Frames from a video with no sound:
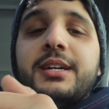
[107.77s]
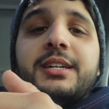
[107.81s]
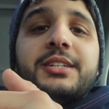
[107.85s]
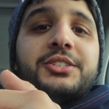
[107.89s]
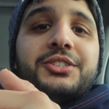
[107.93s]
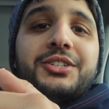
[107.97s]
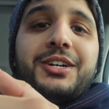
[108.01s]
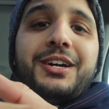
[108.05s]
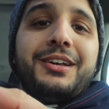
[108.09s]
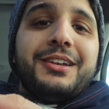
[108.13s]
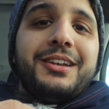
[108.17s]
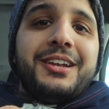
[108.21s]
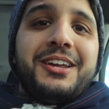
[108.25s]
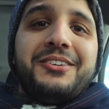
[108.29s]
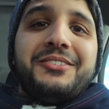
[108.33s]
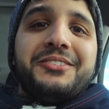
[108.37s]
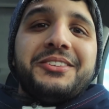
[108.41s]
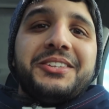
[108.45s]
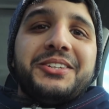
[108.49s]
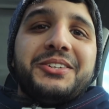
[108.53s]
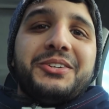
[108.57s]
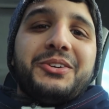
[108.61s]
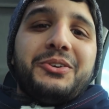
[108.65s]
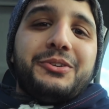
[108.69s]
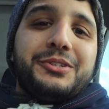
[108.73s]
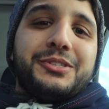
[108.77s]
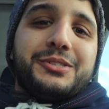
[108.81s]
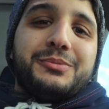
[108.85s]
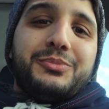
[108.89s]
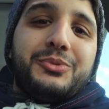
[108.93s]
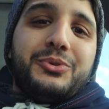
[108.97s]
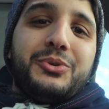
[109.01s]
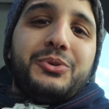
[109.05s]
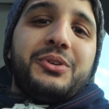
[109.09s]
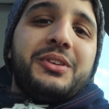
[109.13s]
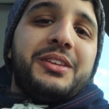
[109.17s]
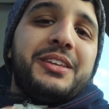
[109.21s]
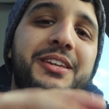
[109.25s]
Inshallah, everything goes
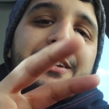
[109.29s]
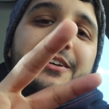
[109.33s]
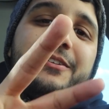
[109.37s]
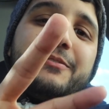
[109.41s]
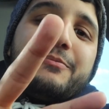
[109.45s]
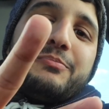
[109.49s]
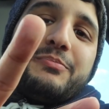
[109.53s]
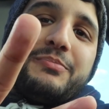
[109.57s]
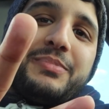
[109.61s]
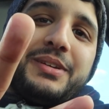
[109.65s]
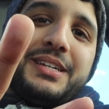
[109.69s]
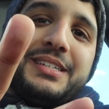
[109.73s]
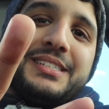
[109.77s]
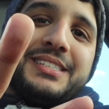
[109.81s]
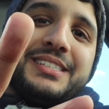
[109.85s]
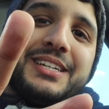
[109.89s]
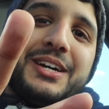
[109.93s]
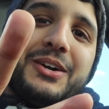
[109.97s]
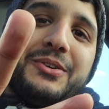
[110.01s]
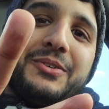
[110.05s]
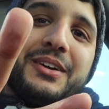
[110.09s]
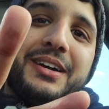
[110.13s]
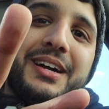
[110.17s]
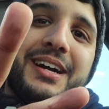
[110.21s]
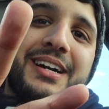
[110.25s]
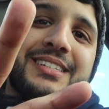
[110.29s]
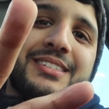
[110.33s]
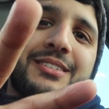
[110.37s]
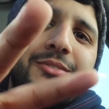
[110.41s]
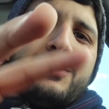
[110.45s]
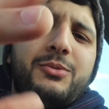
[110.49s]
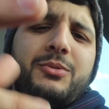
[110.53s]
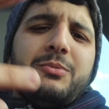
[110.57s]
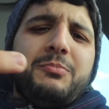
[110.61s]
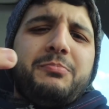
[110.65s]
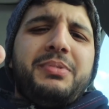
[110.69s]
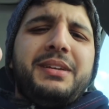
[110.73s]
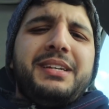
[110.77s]
smooth. Peace out, guys.
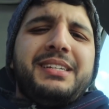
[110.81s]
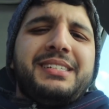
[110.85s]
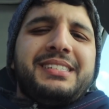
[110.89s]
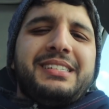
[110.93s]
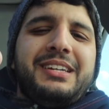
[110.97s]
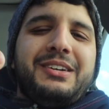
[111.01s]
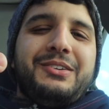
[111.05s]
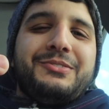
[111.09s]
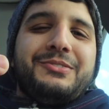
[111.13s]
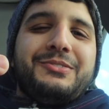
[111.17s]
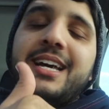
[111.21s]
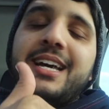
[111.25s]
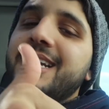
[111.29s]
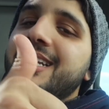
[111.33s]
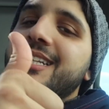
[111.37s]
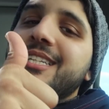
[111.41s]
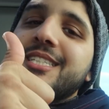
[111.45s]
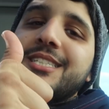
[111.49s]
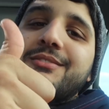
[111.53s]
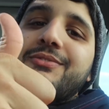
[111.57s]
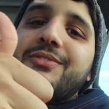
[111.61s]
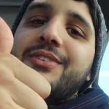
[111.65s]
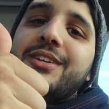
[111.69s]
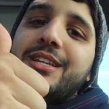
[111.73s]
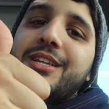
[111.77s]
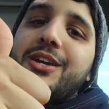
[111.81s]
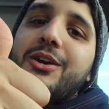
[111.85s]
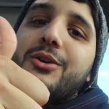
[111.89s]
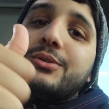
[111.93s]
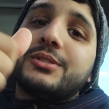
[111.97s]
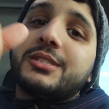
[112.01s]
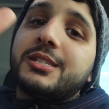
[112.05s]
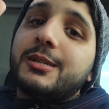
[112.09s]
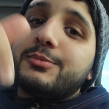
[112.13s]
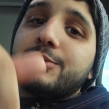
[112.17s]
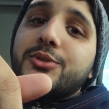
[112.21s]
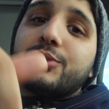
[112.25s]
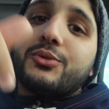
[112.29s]
Peace Like this video,
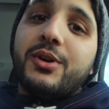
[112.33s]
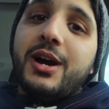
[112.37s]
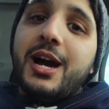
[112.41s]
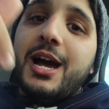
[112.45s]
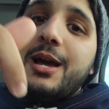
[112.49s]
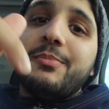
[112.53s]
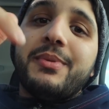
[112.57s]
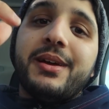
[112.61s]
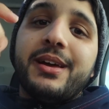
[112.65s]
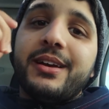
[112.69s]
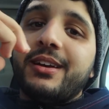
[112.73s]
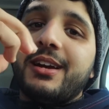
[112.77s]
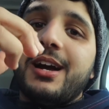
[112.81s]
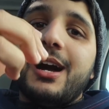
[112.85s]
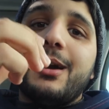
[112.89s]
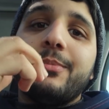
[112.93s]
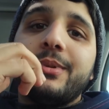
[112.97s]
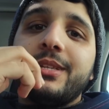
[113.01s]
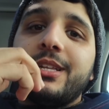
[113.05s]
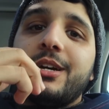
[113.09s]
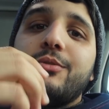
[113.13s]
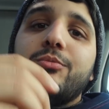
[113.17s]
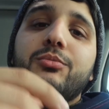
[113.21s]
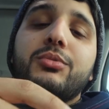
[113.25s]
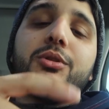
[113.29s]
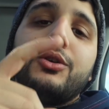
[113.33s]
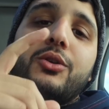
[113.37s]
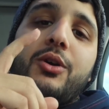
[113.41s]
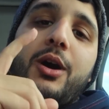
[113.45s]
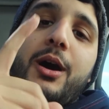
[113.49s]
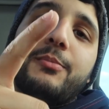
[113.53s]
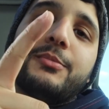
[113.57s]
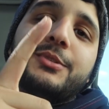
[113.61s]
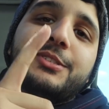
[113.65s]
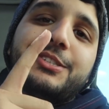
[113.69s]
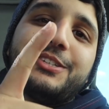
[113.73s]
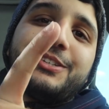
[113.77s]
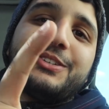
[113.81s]
subscribe, and comment down below.
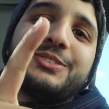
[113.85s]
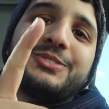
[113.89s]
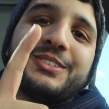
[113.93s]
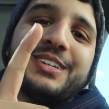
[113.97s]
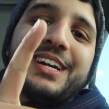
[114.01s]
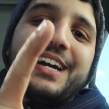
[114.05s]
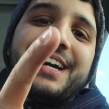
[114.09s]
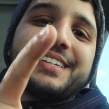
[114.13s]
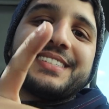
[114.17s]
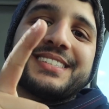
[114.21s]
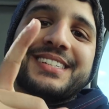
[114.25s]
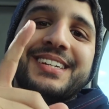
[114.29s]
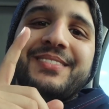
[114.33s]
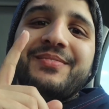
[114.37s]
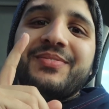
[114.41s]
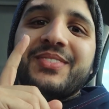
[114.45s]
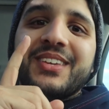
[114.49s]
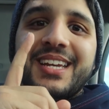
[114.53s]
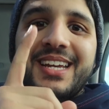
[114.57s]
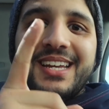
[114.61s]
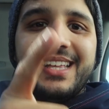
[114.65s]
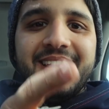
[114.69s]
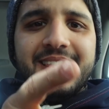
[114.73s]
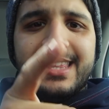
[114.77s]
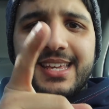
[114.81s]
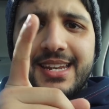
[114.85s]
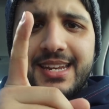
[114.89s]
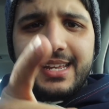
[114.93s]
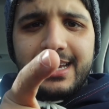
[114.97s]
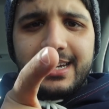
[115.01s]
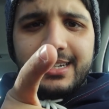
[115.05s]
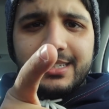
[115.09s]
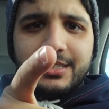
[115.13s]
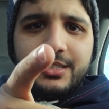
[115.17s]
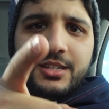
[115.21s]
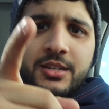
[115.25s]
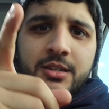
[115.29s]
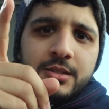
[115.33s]
I'm gonna see you guys in the
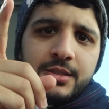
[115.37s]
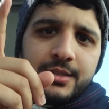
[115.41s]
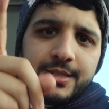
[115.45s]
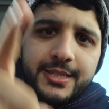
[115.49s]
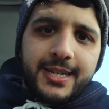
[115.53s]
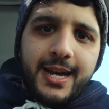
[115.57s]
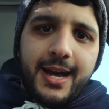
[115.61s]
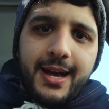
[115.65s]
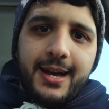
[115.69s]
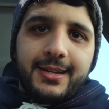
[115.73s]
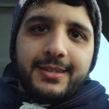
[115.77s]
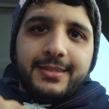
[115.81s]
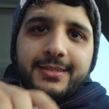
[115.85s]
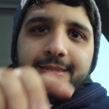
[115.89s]
next shot.